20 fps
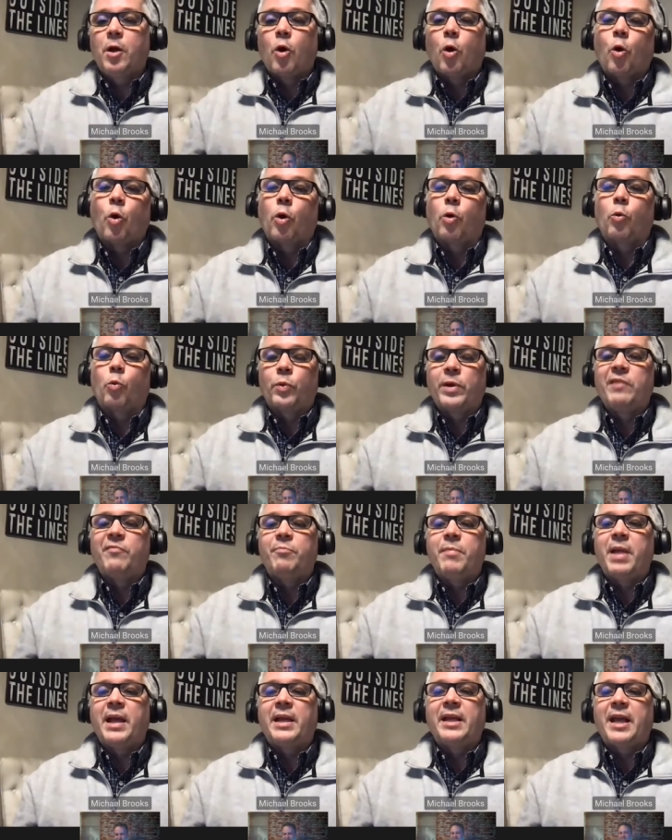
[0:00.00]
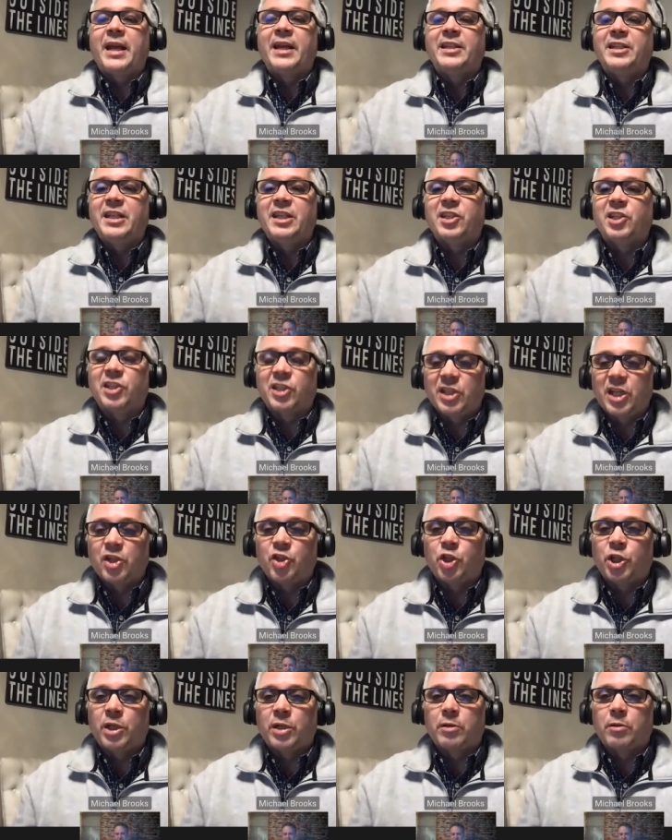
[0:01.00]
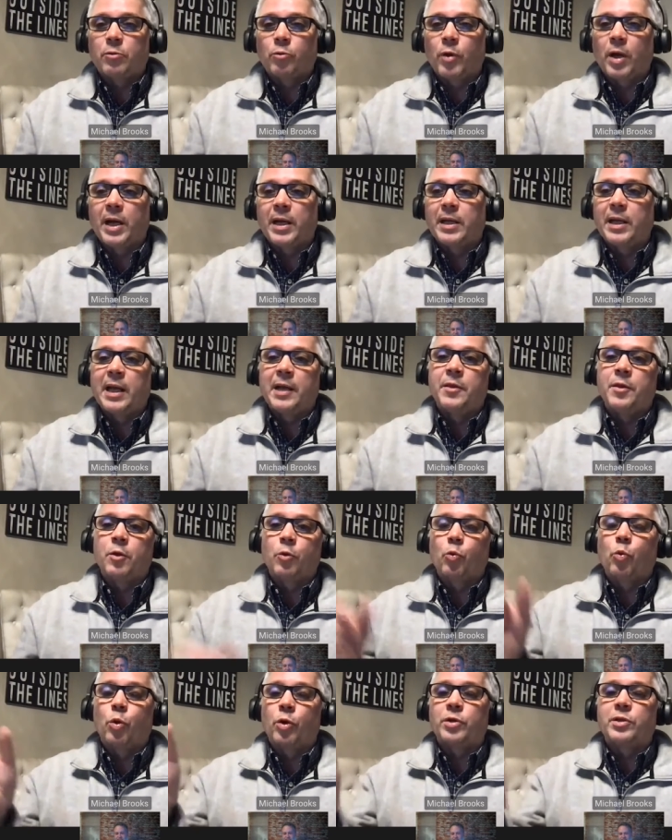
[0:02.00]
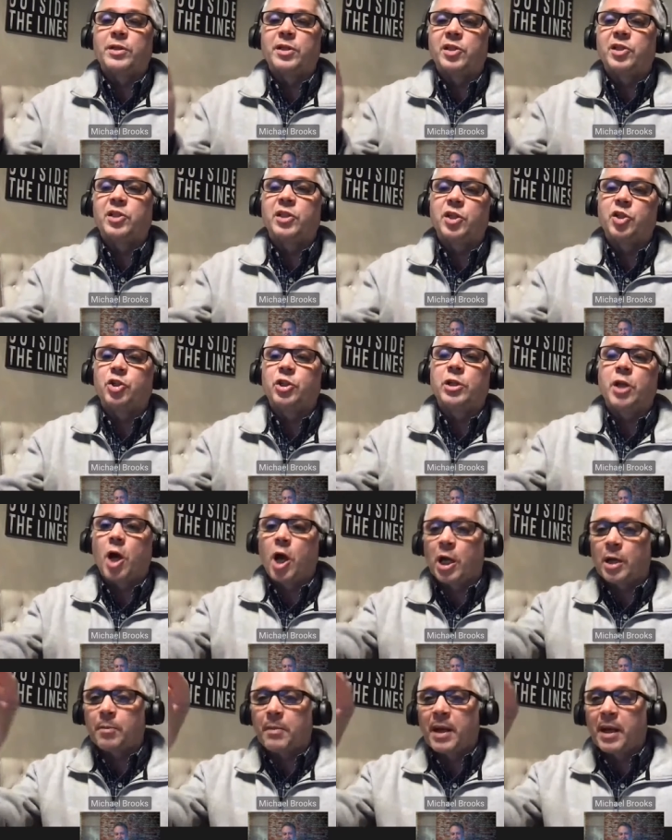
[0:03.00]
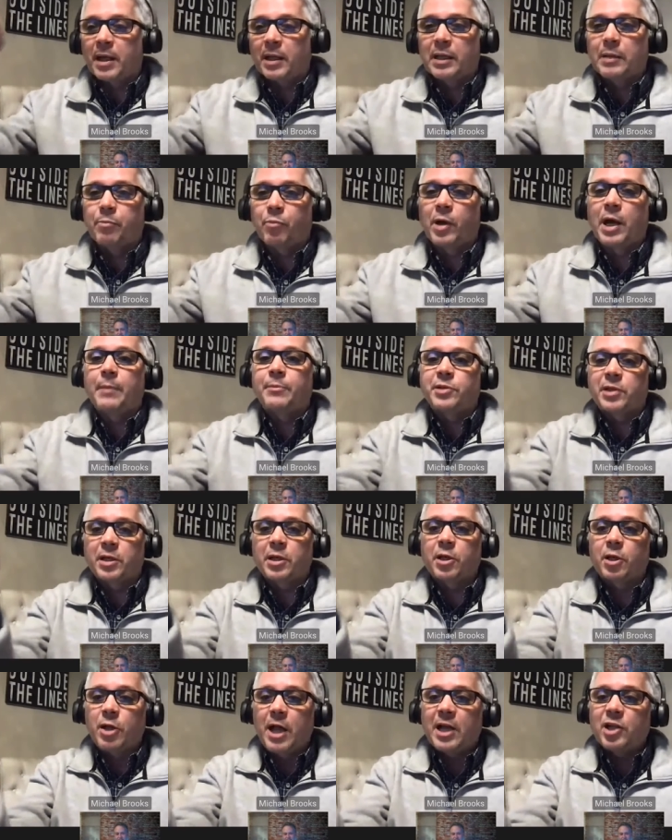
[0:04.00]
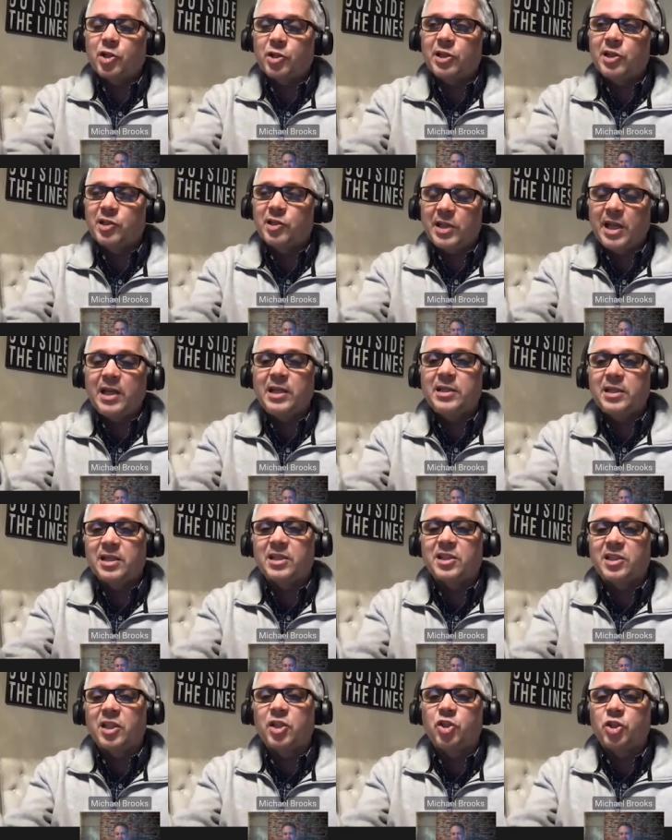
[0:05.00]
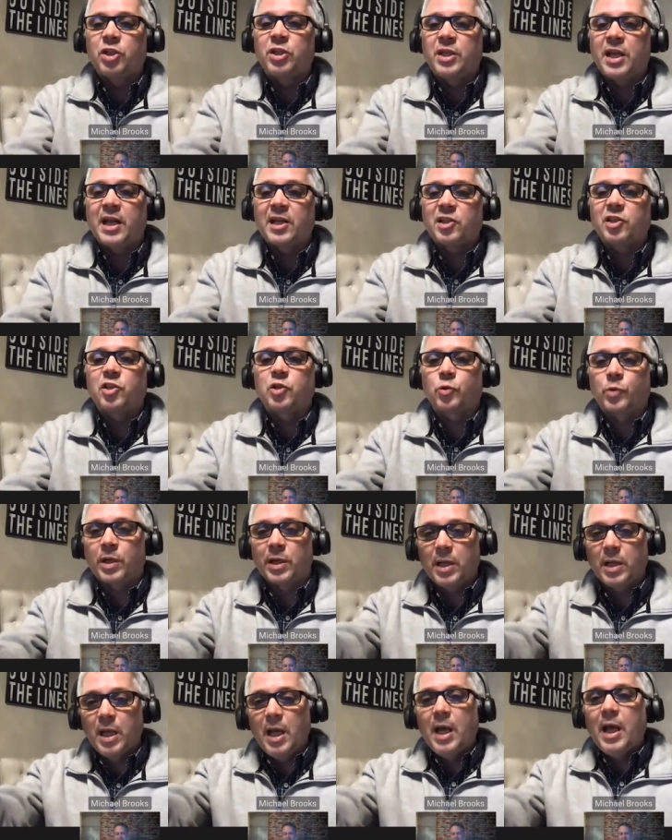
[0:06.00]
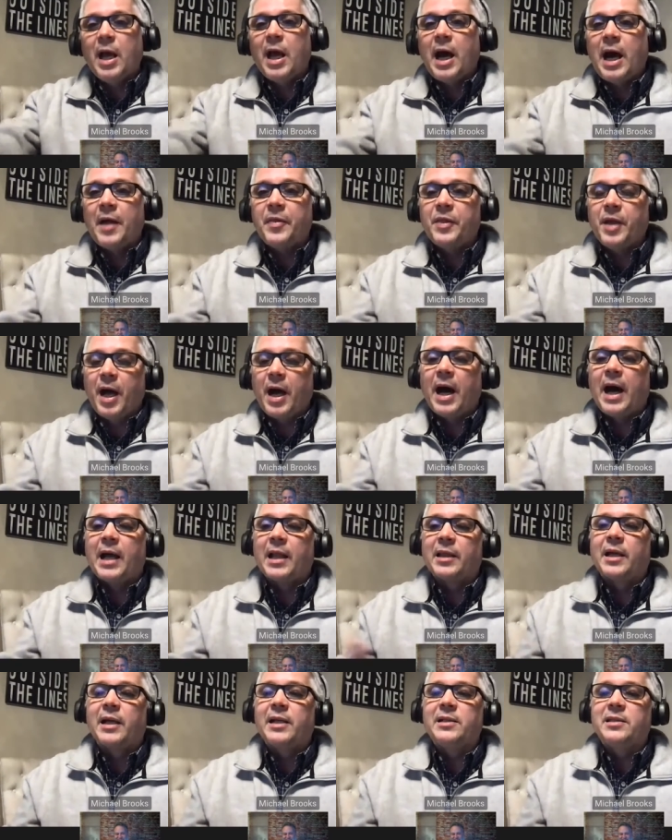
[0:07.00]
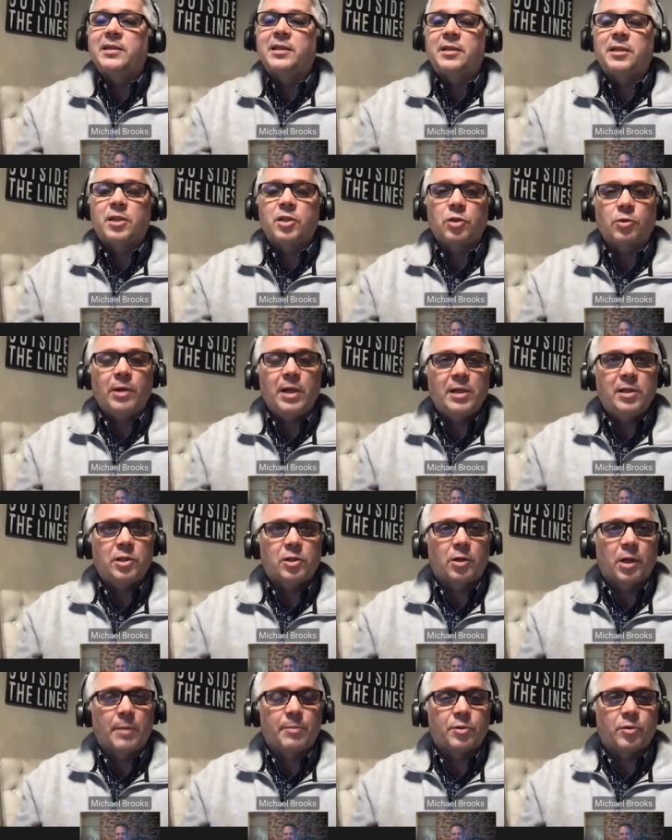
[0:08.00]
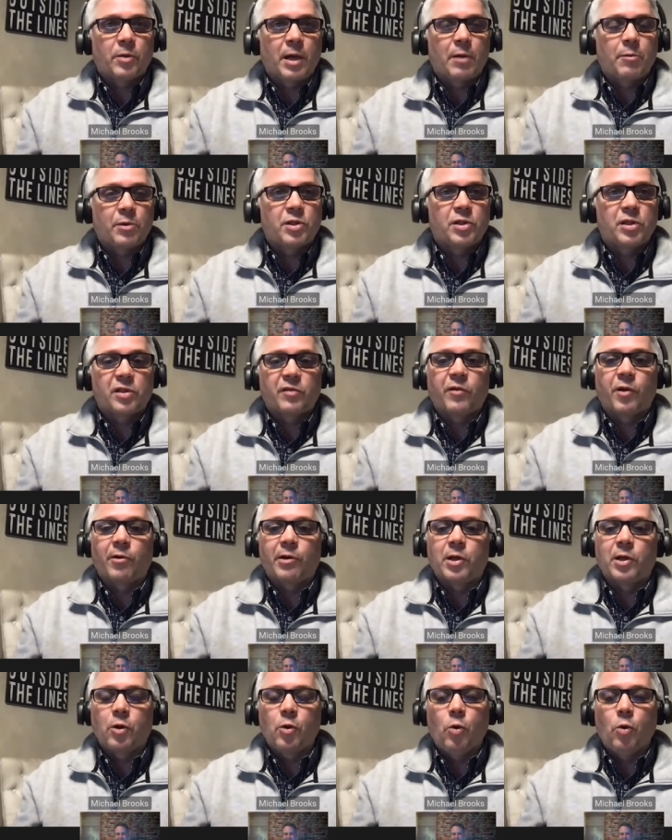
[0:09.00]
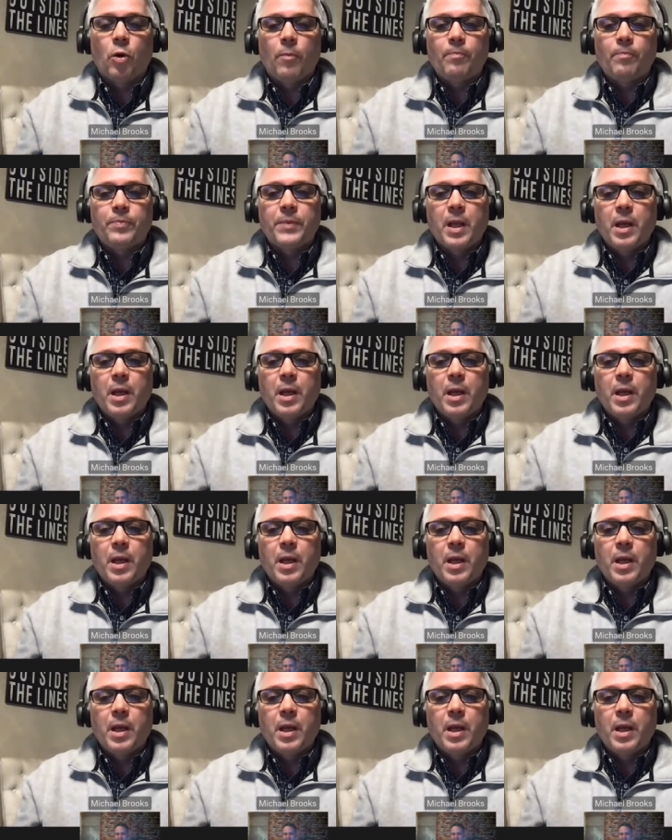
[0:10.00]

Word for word: or we've made a decision, right? And the word decision automatically prompts, and it'll actually say decision next to it on the highlights and the transcripts, right? Which is very cool.